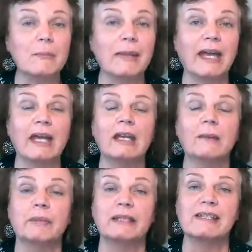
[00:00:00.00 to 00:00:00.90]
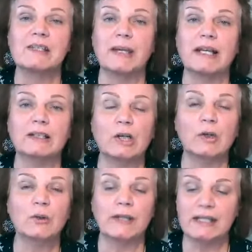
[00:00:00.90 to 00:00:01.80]
bed by his
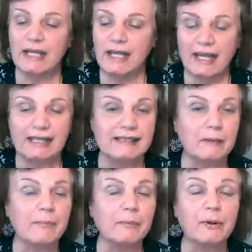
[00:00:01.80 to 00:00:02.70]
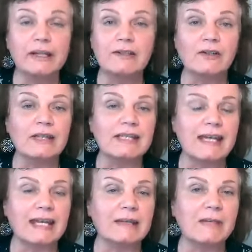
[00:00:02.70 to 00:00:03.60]
pillow, and at some point during the
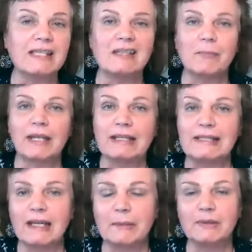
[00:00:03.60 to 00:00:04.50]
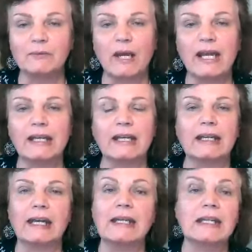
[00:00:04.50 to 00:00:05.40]
day he must have picked it up and read it,
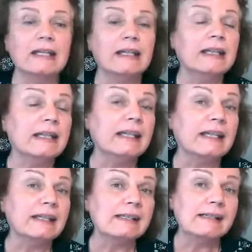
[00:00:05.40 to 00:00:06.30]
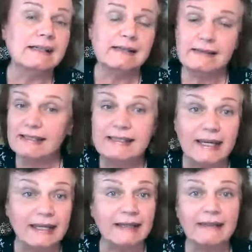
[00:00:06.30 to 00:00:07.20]
and he didn't say
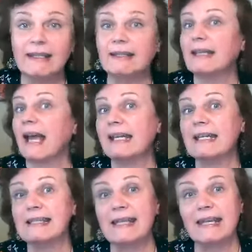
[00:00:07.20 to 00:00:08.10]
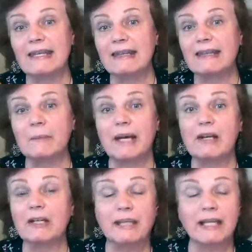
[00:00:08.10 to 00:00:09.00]
anything and I didn't say anything about
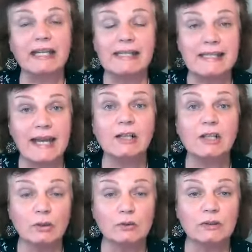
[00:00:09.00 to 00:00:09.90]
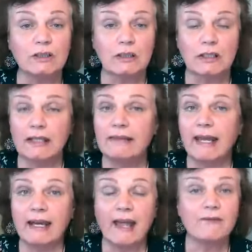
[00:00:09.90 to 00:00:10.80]
it. But I can tell you
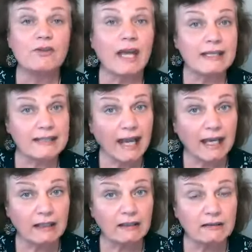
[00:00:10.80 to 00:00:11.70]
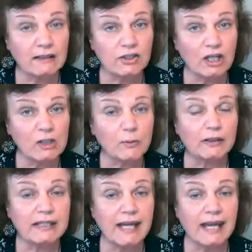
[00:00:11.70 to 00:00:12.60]
that after that day, that January
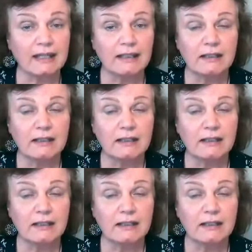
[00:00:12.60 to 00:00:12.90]
day,